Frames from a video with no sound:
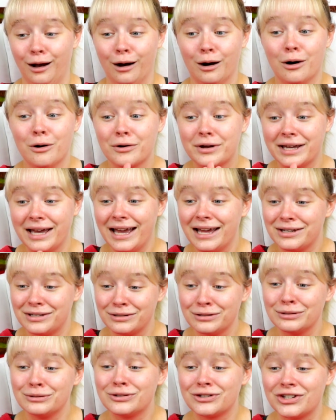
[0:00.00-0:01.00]
Okay,
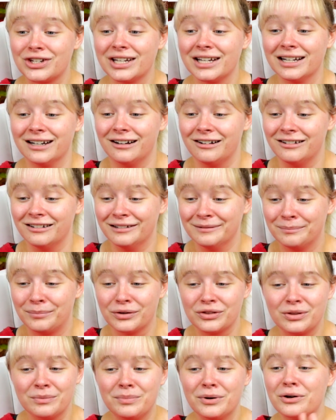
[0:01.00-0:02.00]
dude, chill.
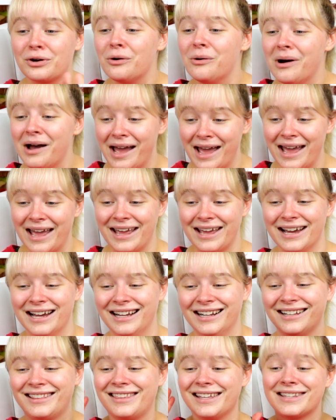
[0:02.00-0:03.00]
Put the book away.
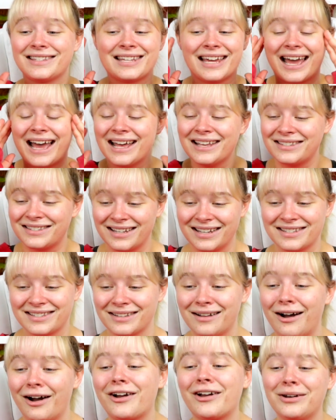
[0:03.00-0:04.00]
The test is
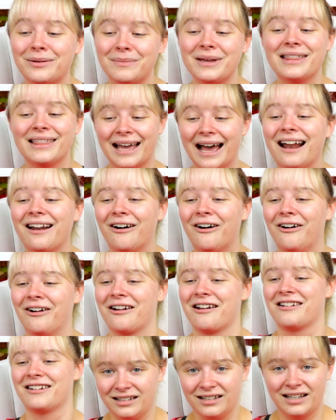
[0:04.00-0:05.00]
not gonna be that
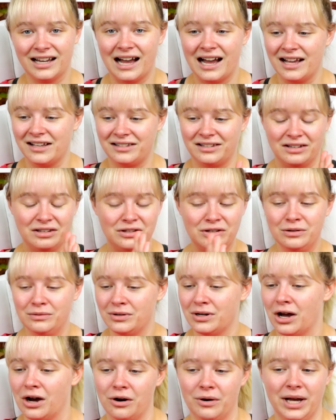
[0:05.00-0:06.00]
hard. Guys, you
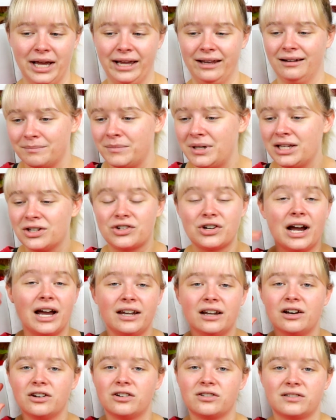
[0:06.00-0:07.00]
know it. Me
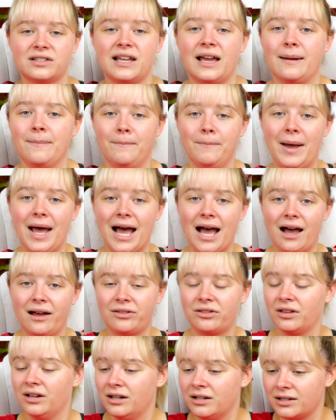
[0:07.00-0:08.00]
trying to understand
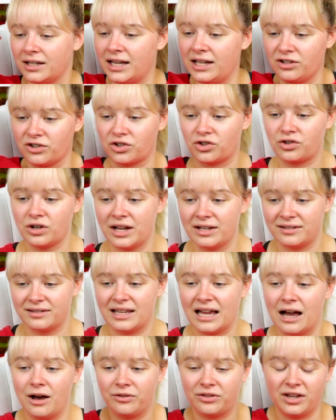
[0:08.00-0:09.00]
math, getting
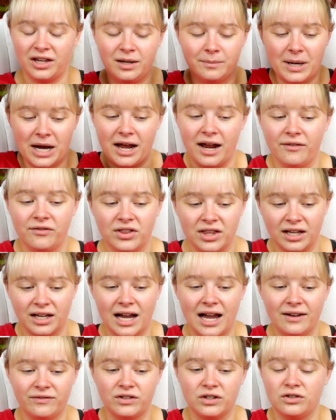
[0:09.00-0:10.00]
stressed out, thinking about everything
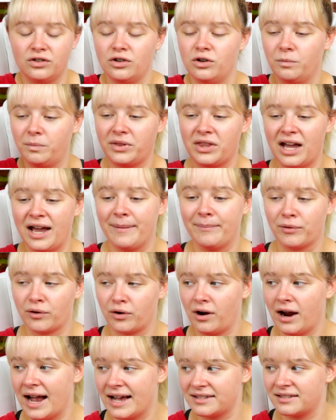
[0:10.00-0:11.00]
I have to do, but then I
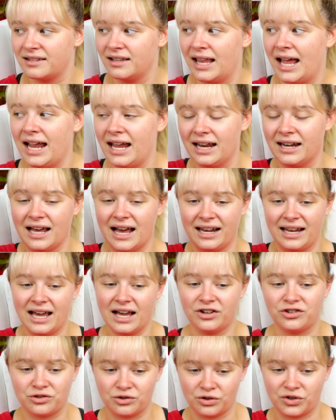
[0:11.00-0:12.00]
procrastinate and add
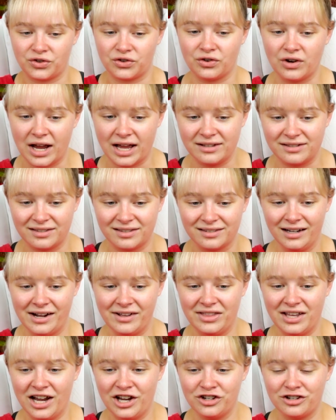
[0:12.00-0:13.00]
extra stress,
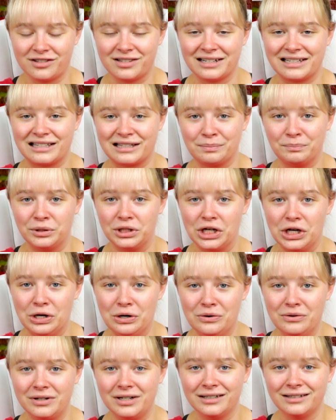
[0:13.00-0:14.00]
and then I just
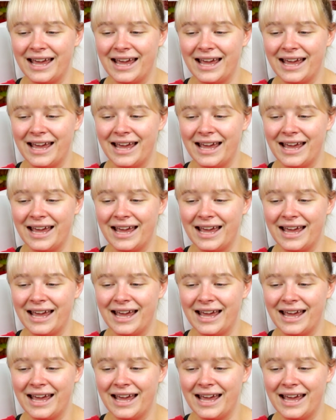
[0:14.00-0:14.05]
explode.